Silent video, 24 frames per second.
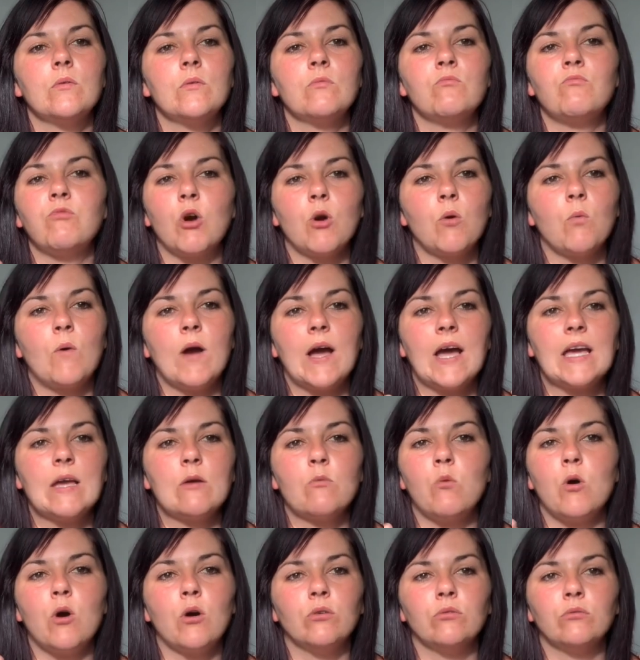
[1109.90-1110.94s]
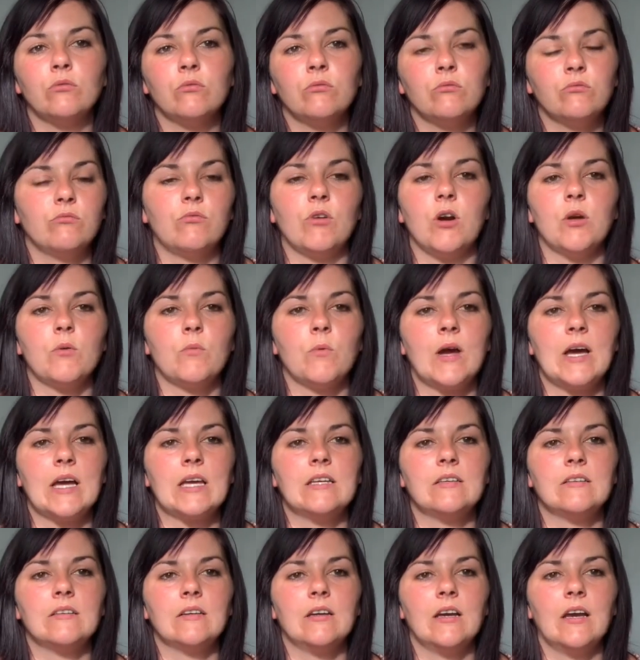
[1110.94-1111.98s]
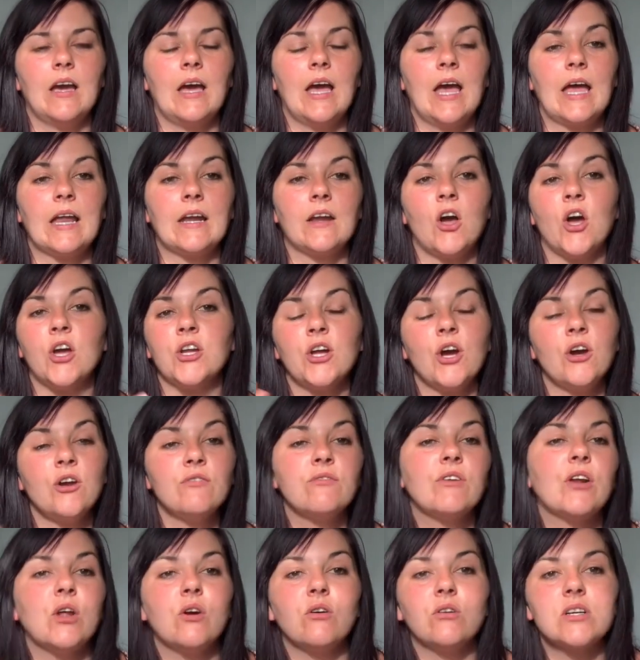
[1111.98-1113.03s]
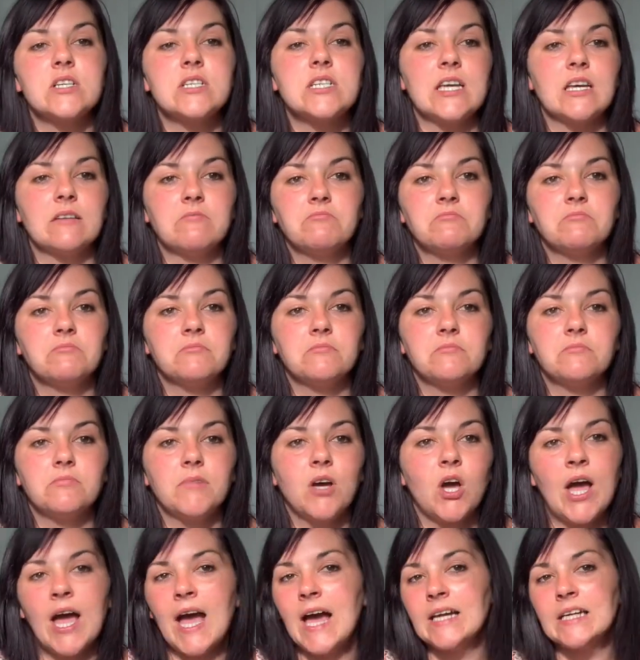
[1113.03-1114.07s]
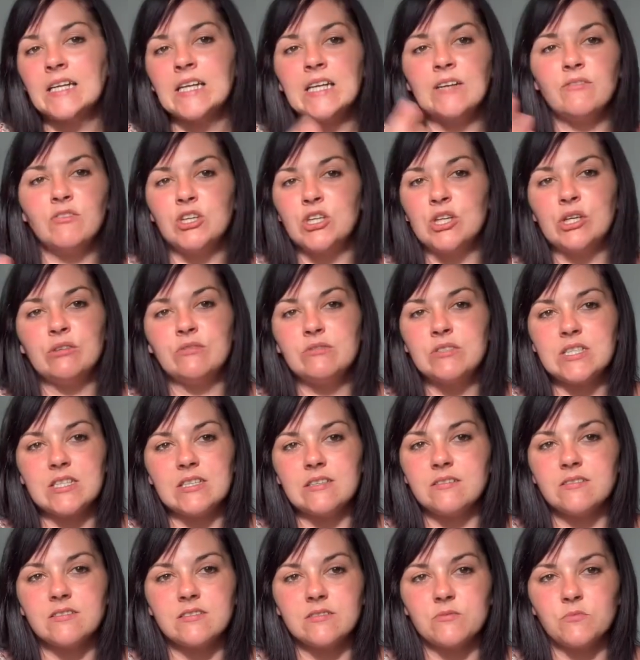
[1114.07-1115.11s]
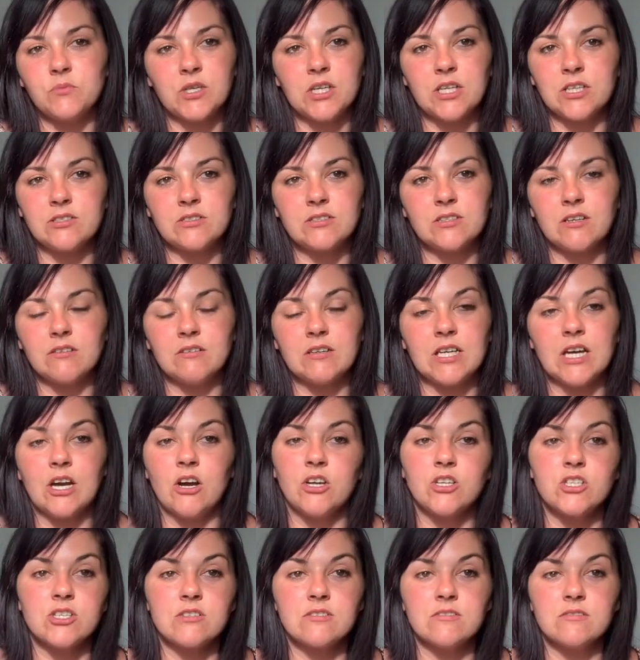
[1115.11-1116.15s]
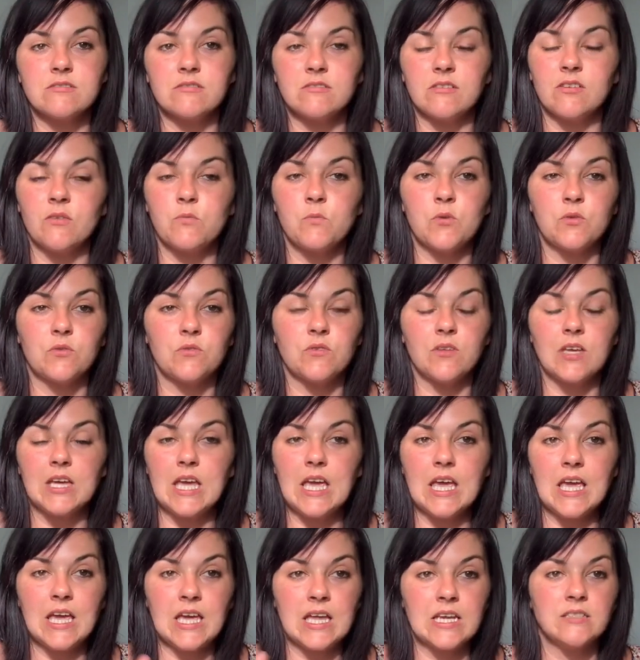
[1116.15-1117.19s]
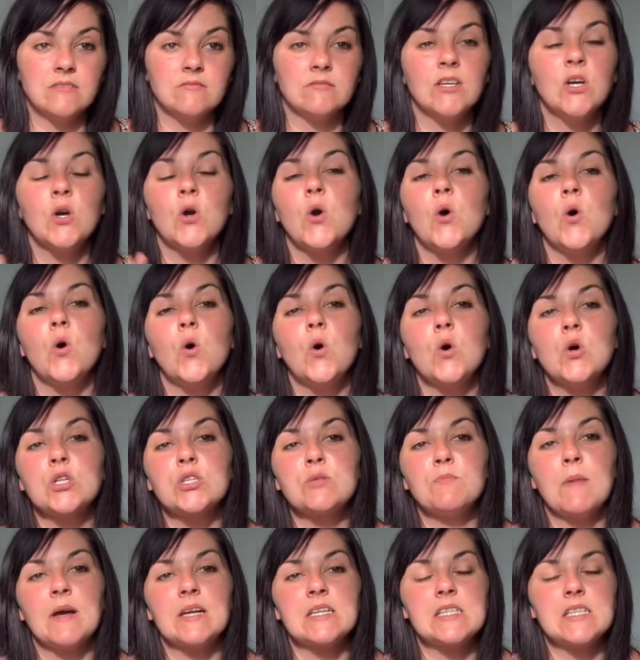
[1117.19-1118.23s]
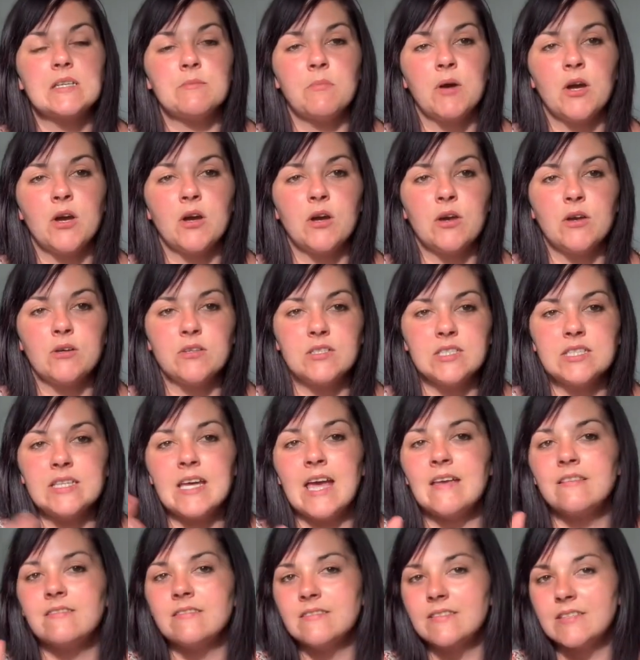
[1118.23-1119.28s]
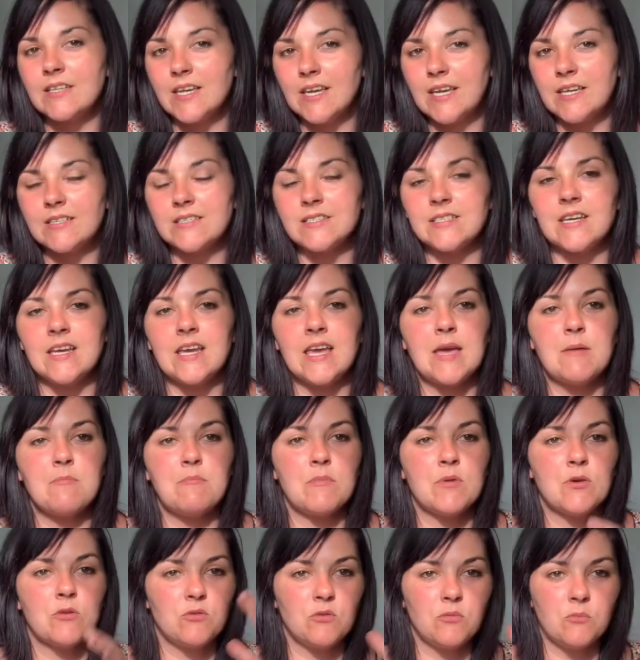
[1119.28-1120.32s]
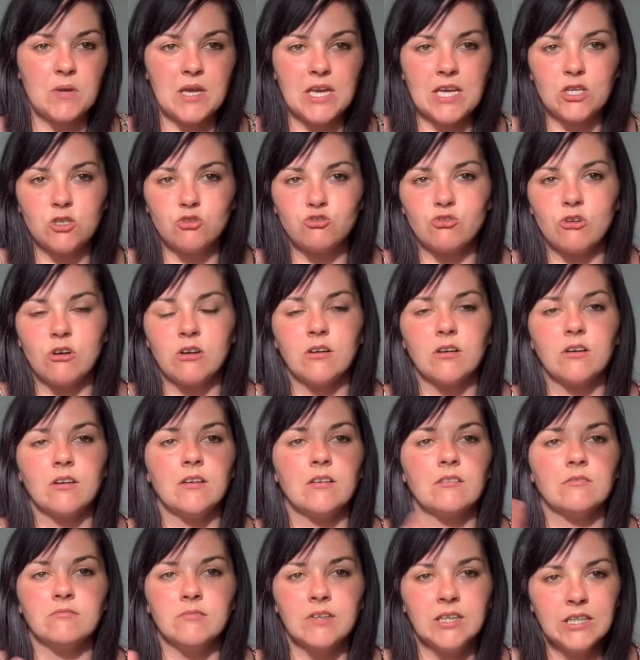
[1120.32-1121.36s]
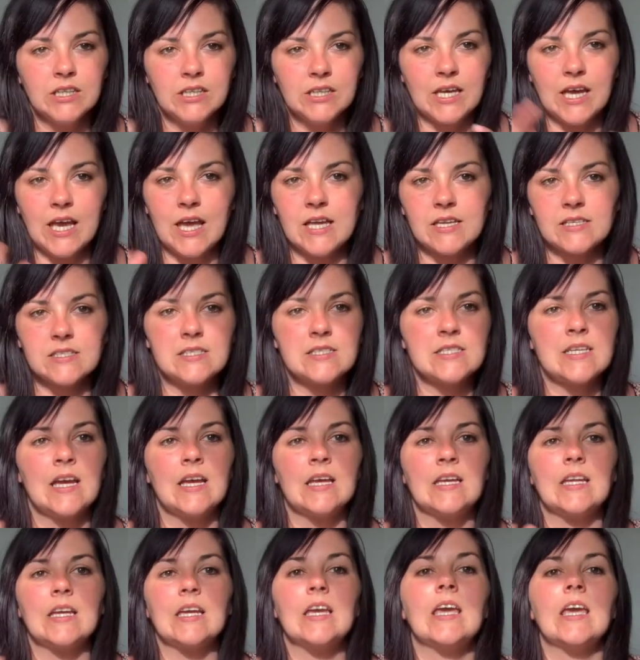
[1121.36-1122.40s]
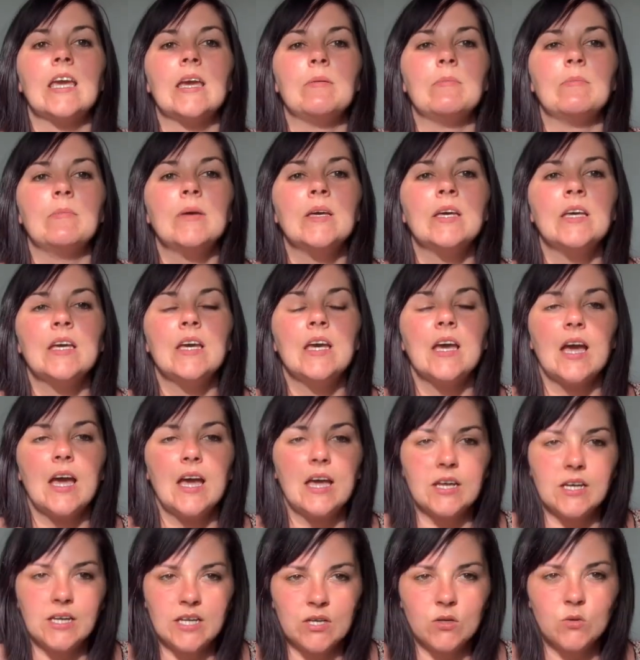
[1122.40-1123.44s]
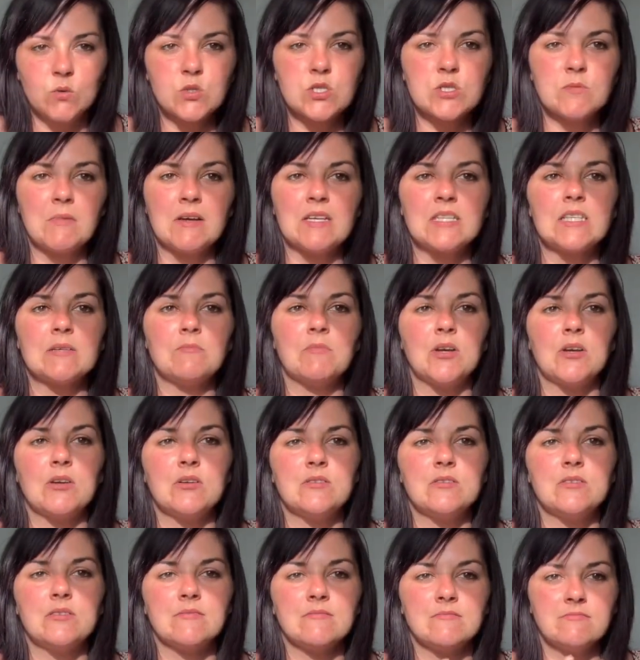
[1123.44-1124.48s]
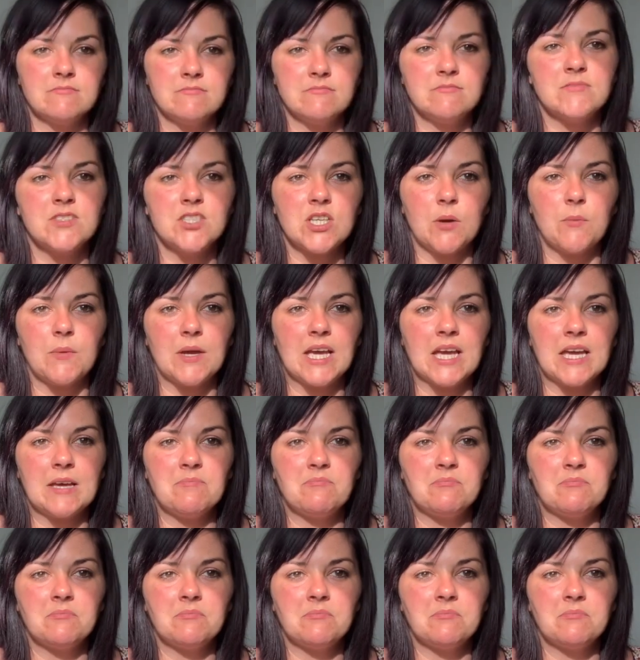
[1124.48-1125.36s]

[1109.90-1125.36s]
wrong way, one right way, and I'd overlocked it. I hadn't even noticed when I'd sewn it. I just was in automatic mode. Yes, dear to him who's being drunk and entertaining him, and in automatic mode sewing it.